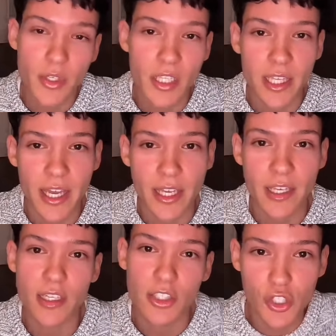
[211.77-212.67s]
you can
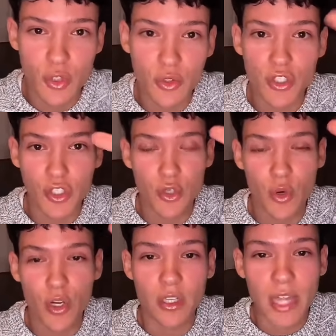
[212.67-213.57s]
like choose
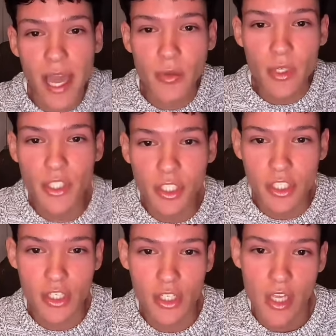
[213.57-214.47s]
your
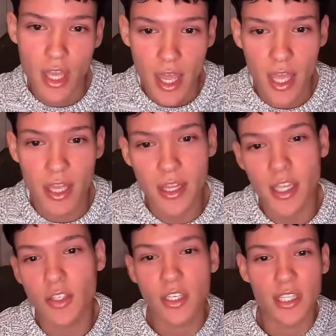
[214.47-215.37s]
language
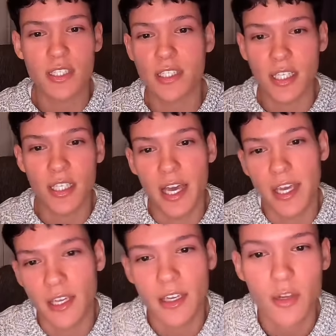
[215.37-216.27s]
and then you can see
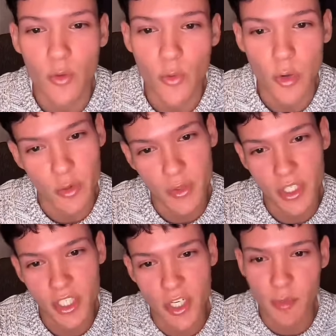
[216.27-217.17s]
like where
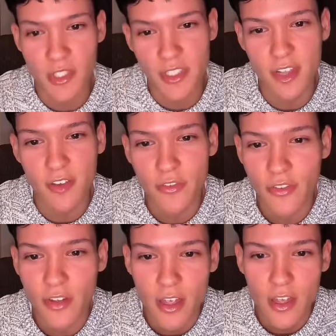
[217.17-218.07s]
we ship and
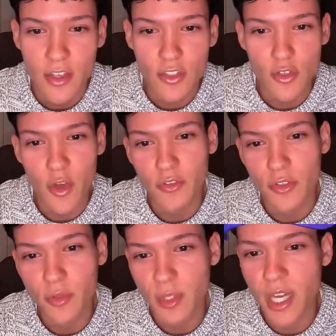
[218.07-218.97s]
stuff. So
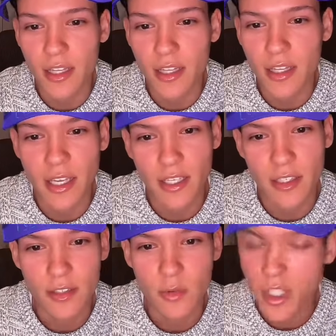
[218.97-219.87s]
if you got
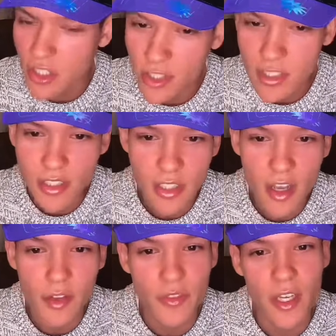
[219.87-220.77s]
like questions and
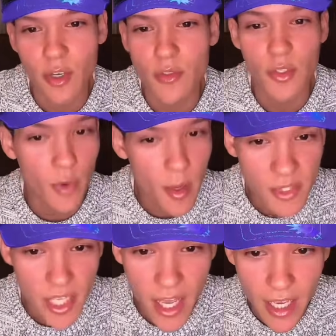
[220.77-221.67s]
stuff, then go to the
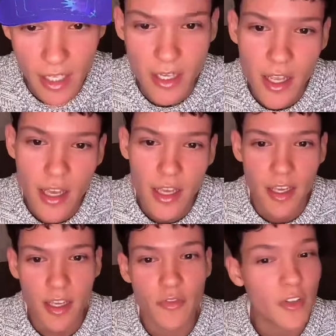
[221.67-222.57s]
website.
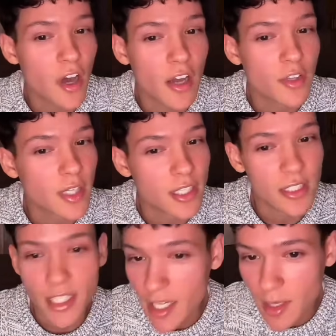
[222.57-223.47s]
If not, you
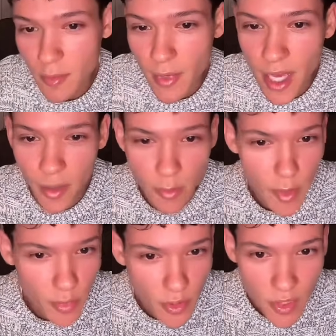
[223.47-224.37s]
can DM at
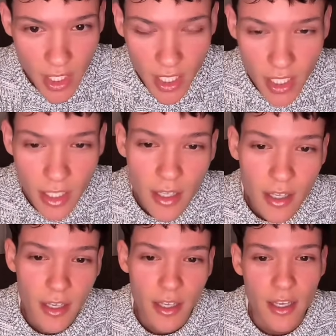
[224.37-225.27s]
Omar
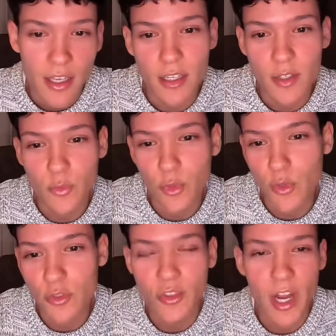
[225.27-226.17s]
Beauty. And
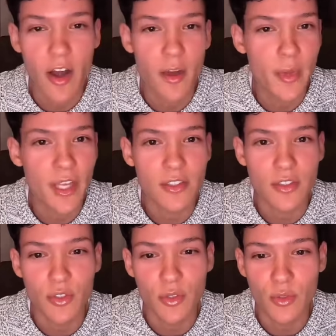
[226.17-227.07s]
we'll try our
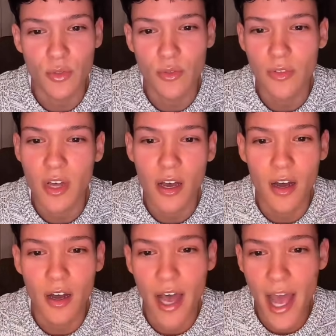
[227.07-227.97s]
best to
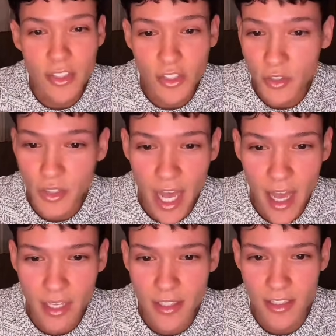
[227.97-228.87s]
answer you
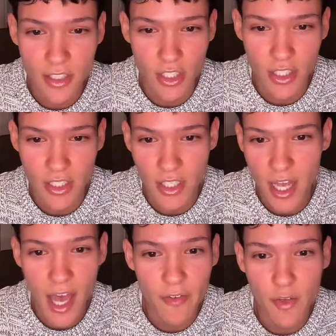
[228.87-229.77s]
guys and
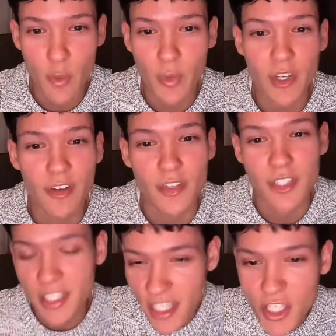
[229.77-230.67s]
just have an open
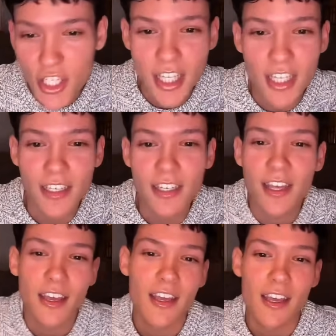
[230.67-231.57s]

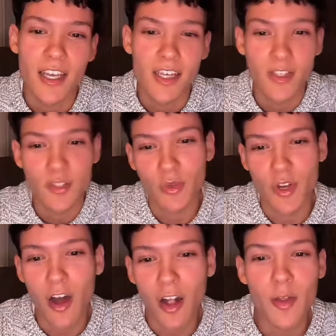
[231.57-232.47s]
conversation, because
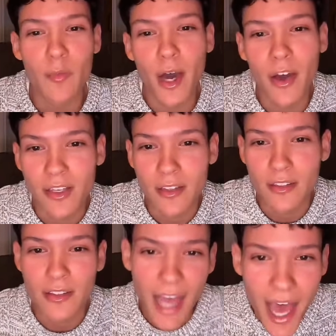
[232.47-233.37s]
we're all
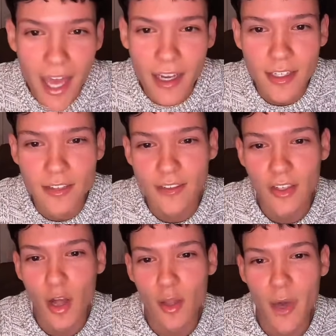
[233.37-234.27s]
about that
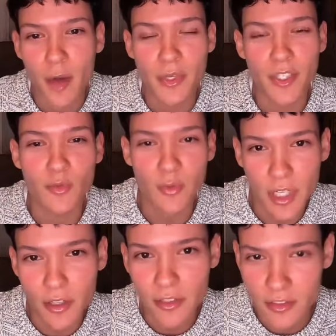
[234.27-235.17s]
and all about being
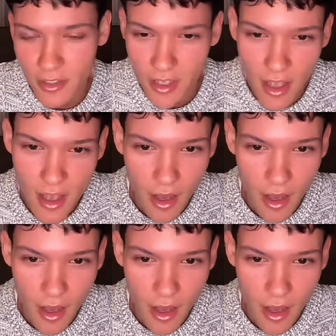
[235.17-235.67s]
real,